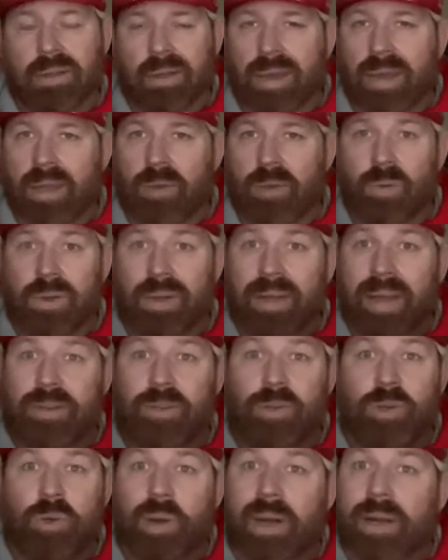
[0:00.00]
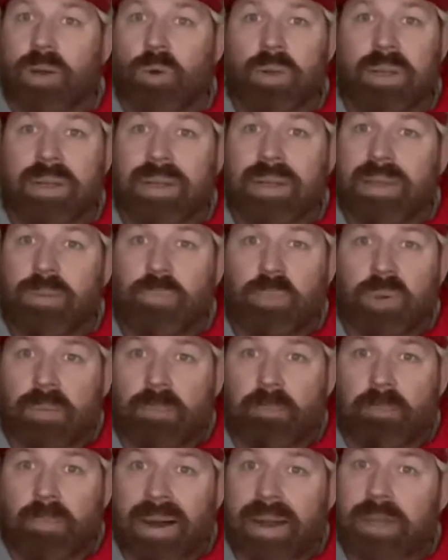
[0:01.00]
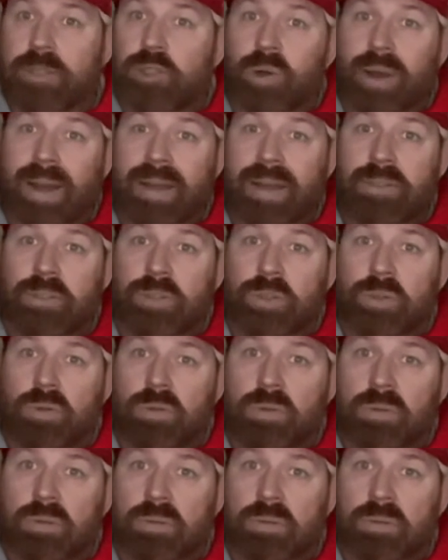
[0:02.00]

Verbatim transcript: And when I do, I don't keep them. I try to.